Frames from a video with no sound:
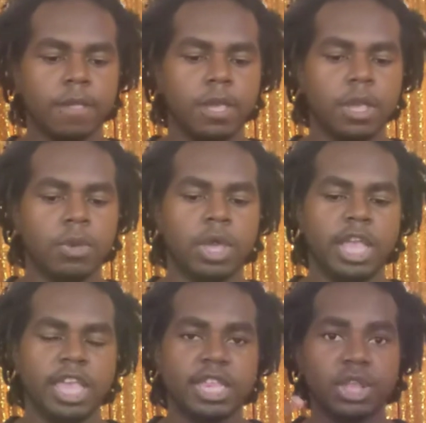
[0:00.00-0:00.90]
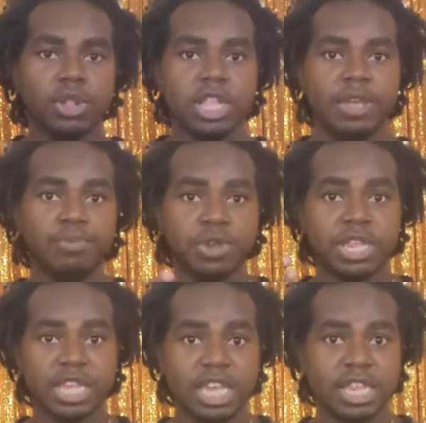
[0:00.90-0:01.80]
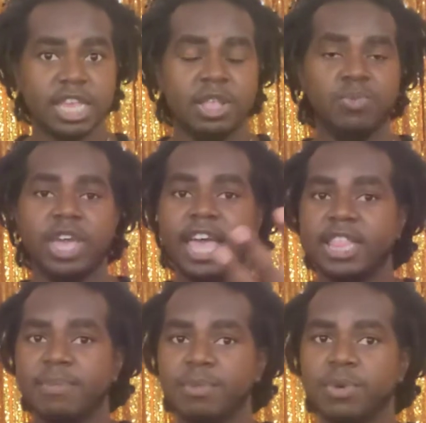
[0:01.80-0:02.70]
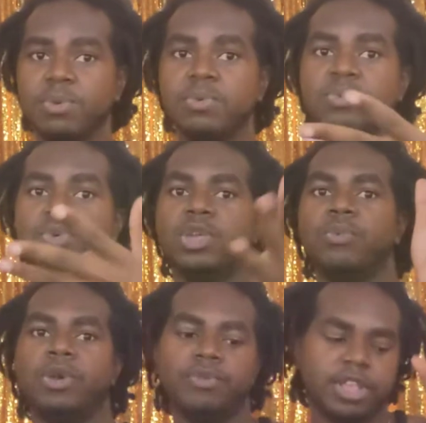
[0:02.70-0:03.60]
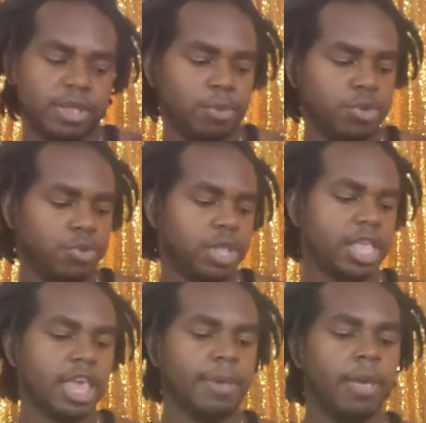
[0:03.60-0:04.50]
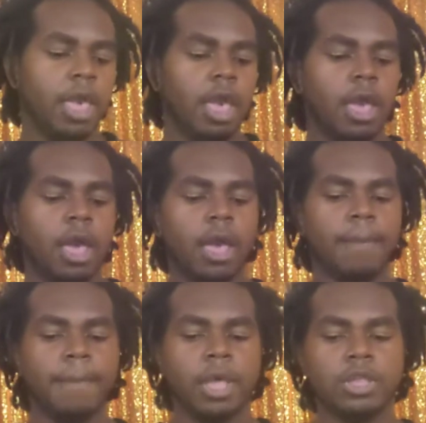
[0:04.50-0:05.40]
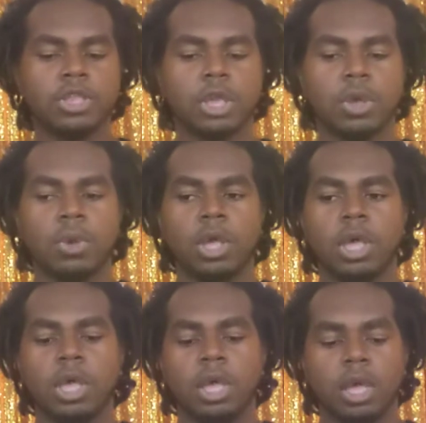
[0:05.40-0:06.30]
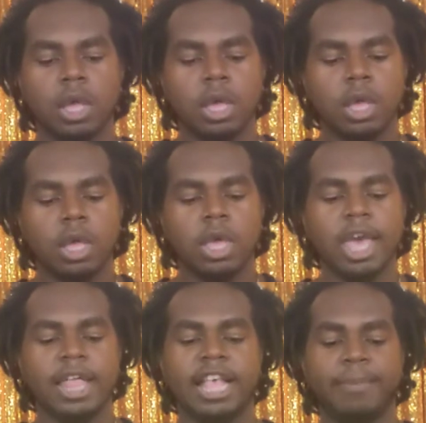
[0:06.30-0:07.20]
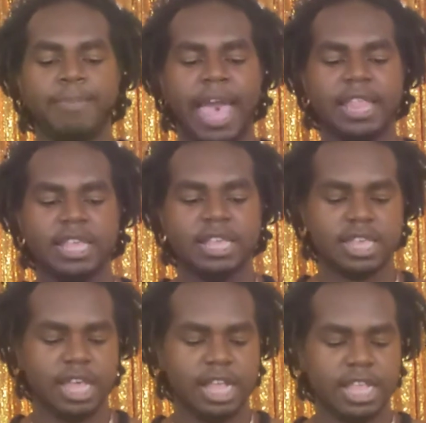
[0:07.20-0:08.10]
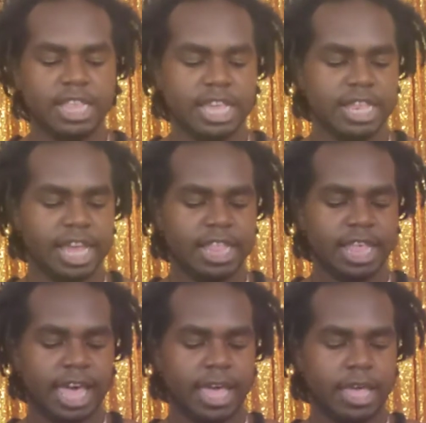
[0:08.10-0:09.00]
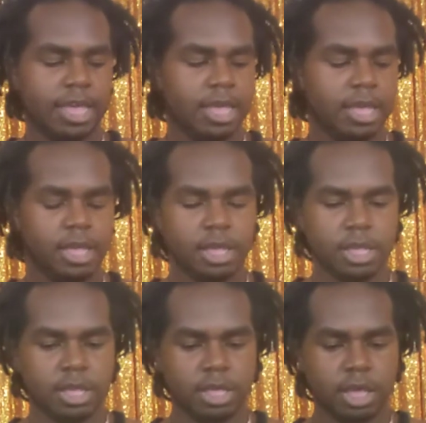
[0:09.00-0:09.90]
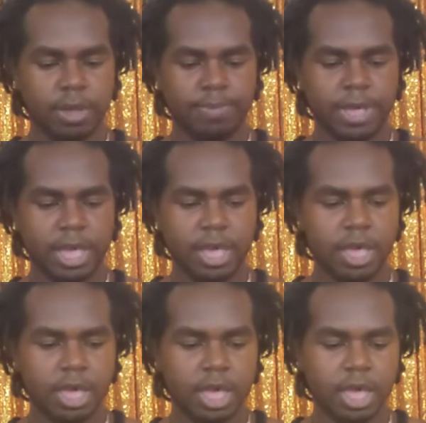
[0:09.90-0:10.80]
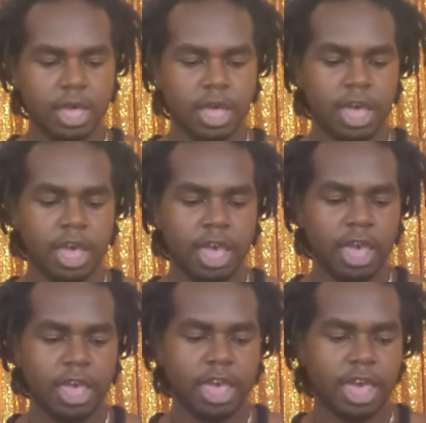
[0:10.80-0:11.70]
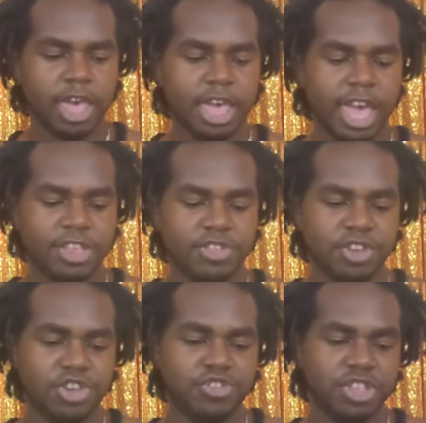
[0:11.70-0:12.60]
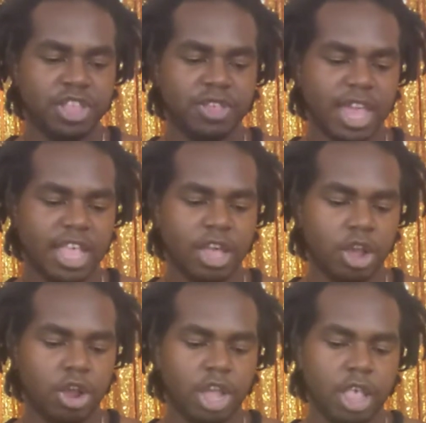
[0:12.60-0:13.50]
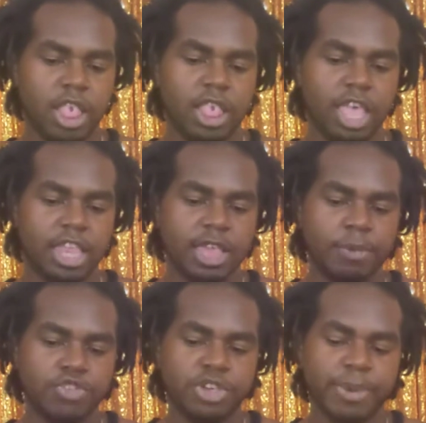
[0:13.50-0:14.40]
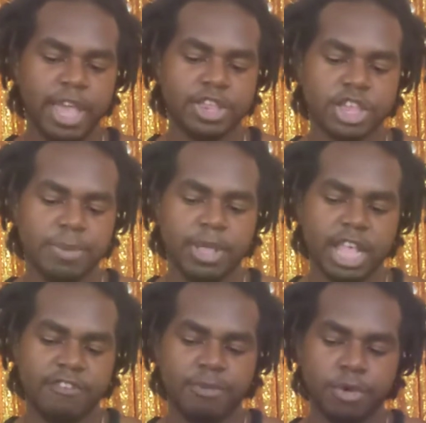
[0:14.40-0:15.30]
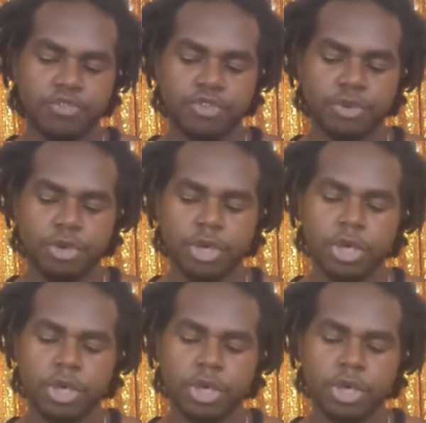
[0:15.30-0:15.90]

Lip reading: you know, it is still Libra season. We have the moon. You know, we always have the moon during that time. So a lot of balance, a lot of things like that. This could be. In Cancers are usually the sign that are at least emotionally balanced. This could be a lot of emotional